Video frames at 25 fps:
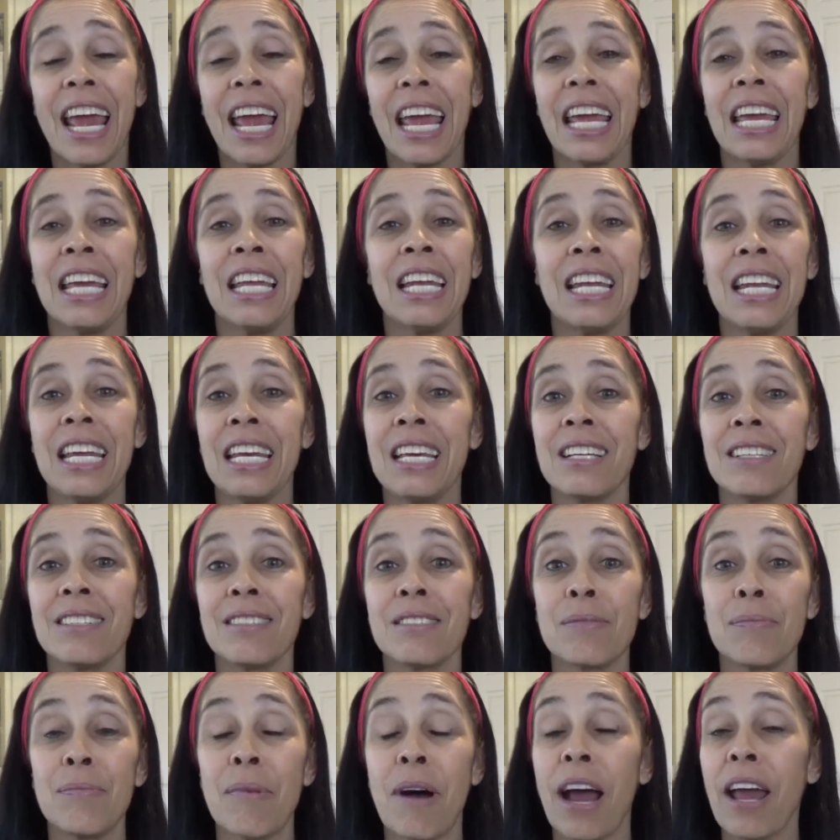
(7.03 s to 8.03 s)
It
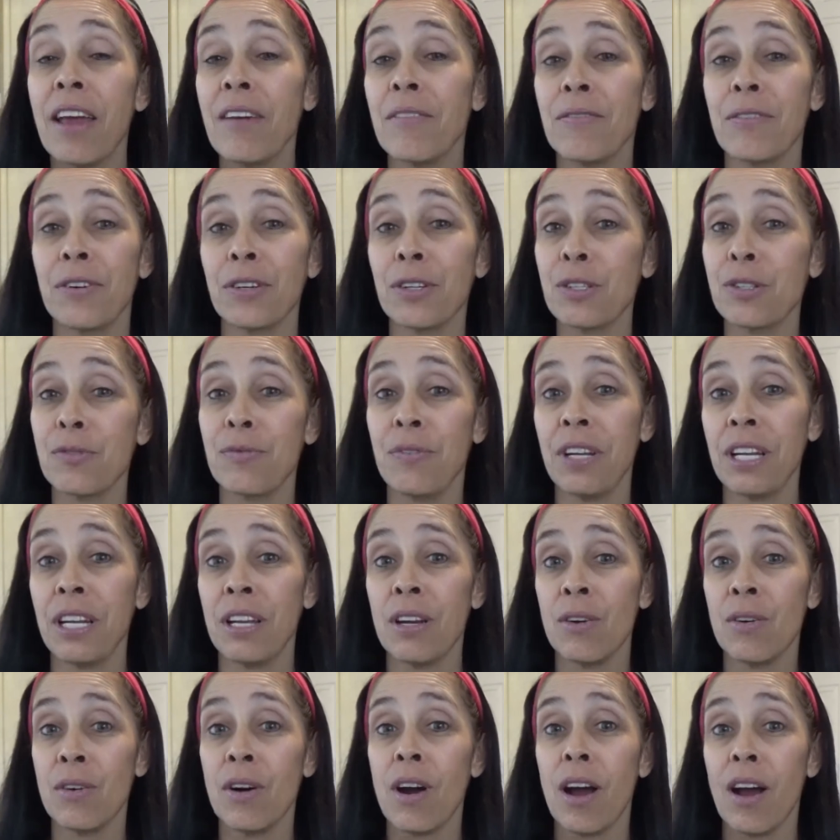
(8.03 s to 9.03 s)
is my first
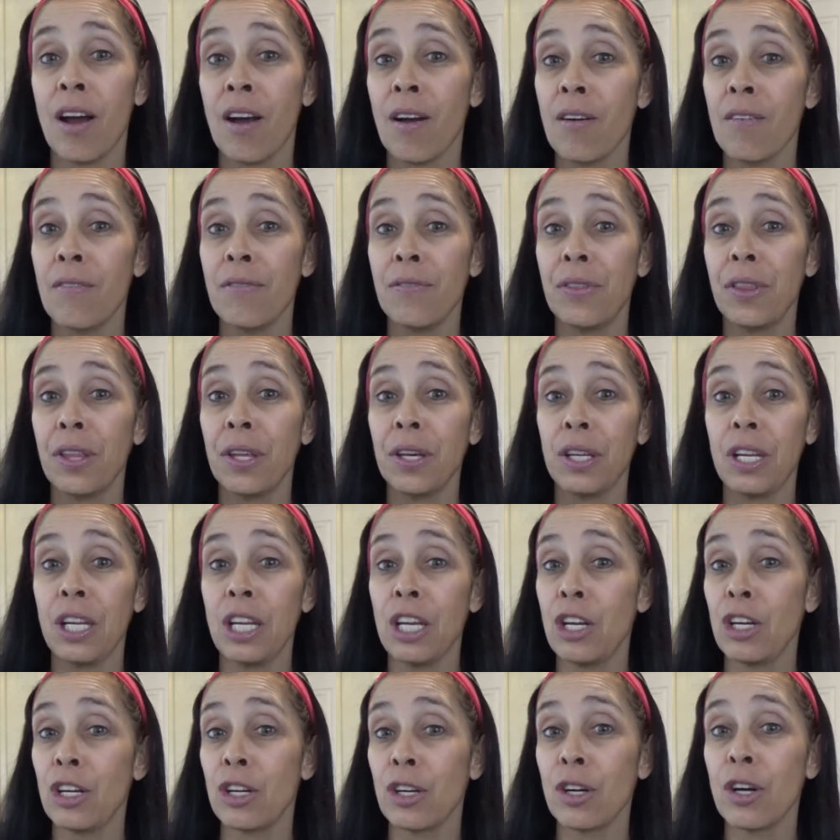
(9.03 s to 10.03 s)
video of the
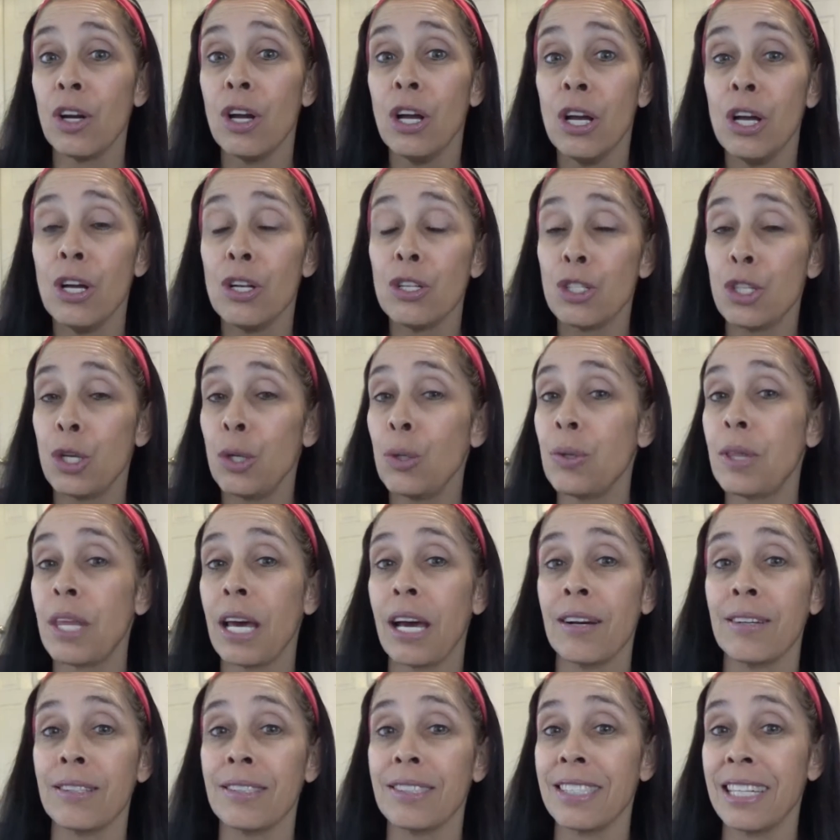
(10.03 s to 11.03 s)
year
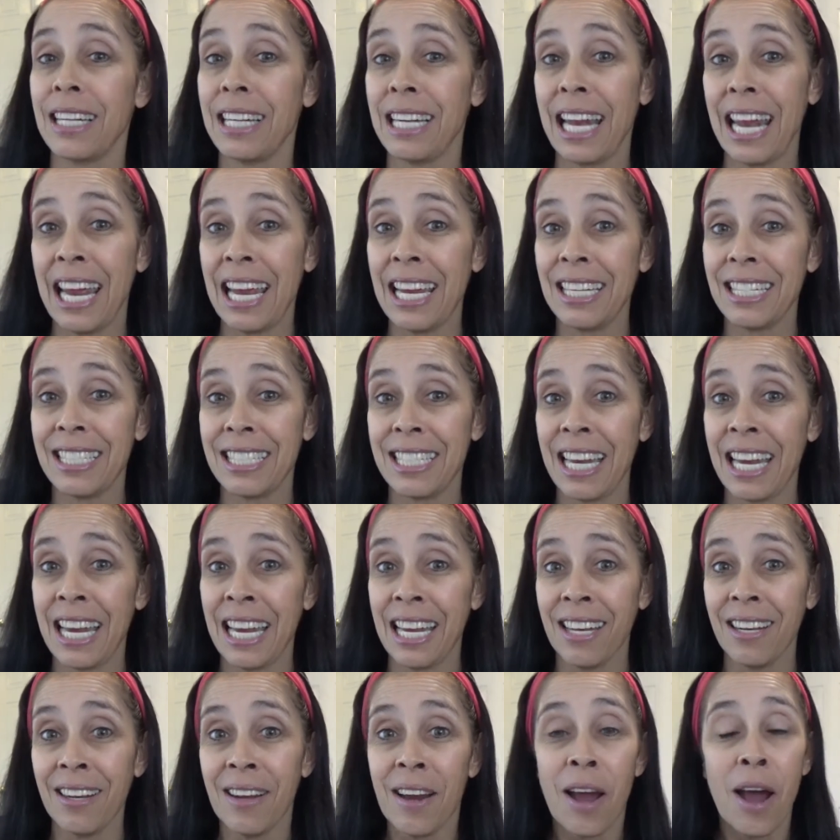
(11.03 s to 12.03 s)

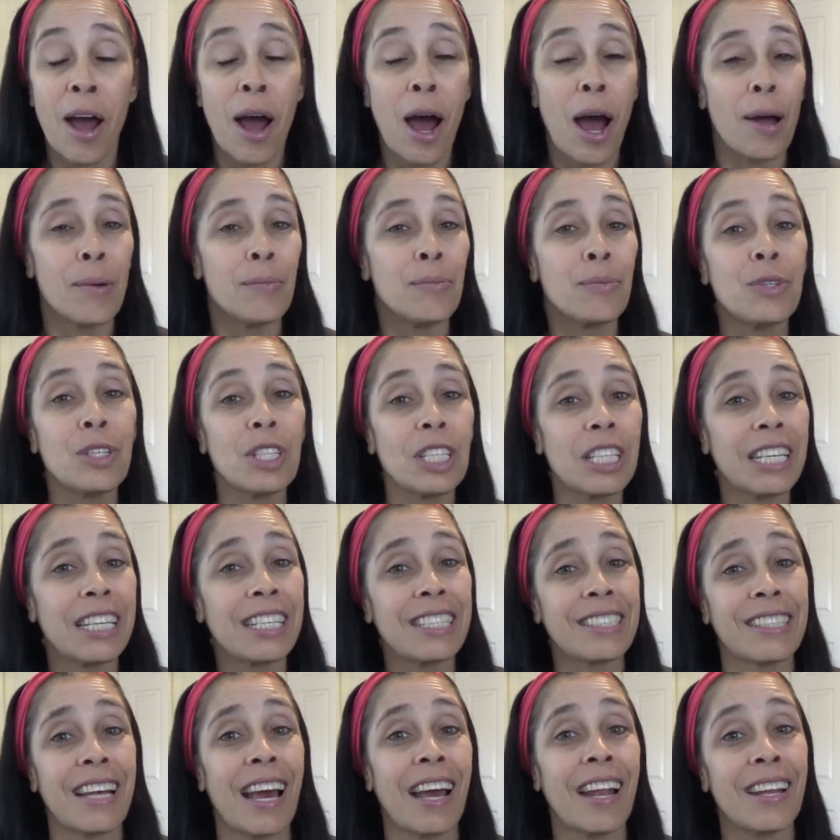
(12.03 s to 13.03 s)
2018. I'm really
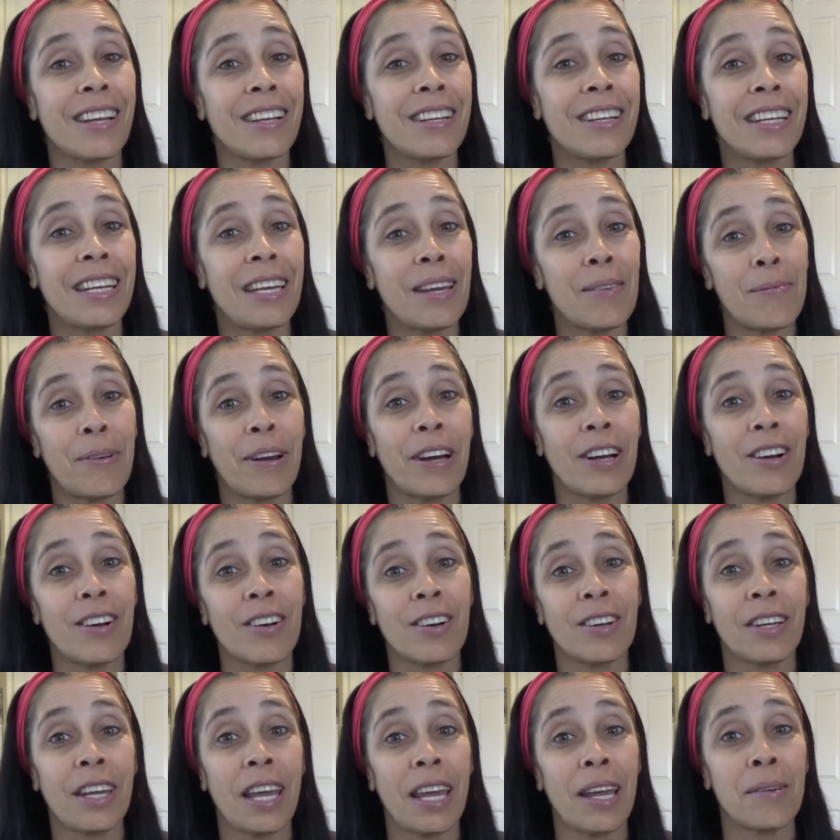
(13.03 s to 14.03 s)
excited to get back
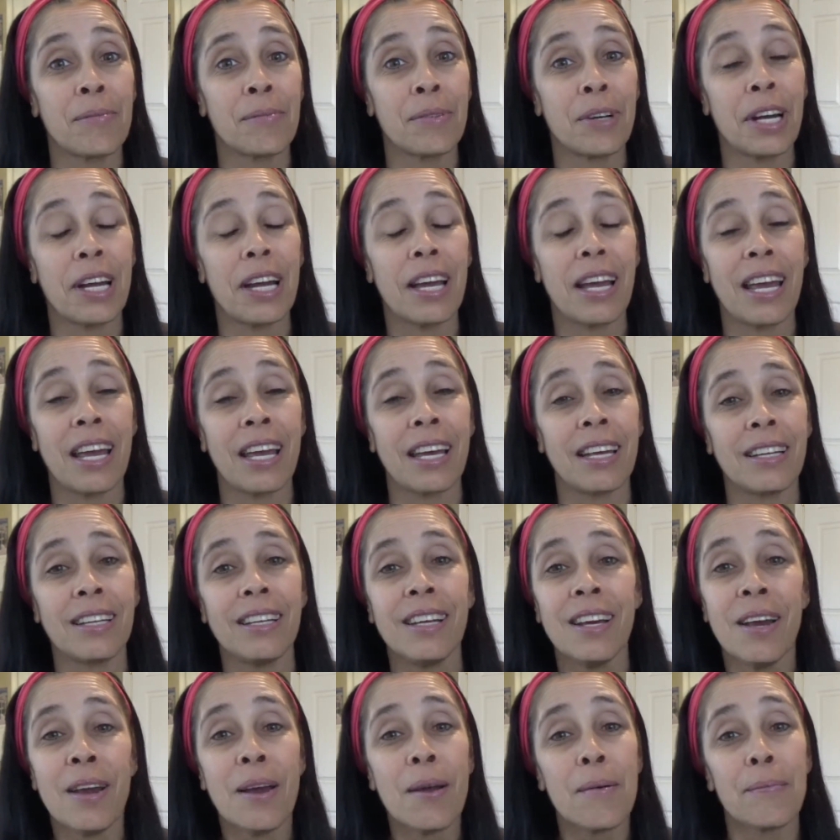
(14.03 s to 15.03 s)
on camera and
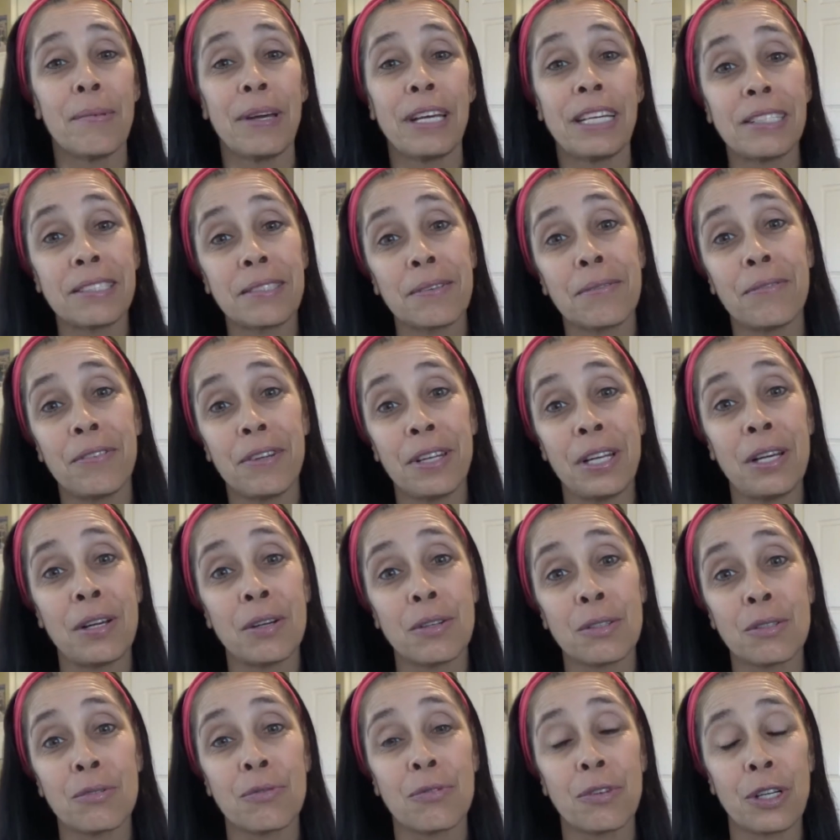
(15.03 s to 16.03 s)
make some
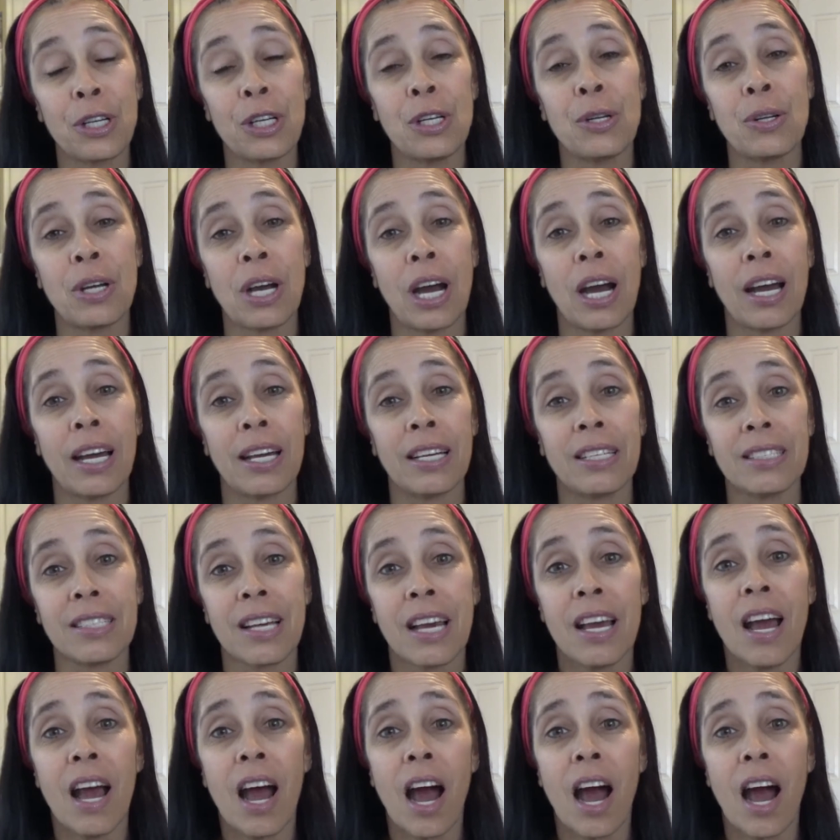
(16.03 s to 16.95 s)
videos for you guys.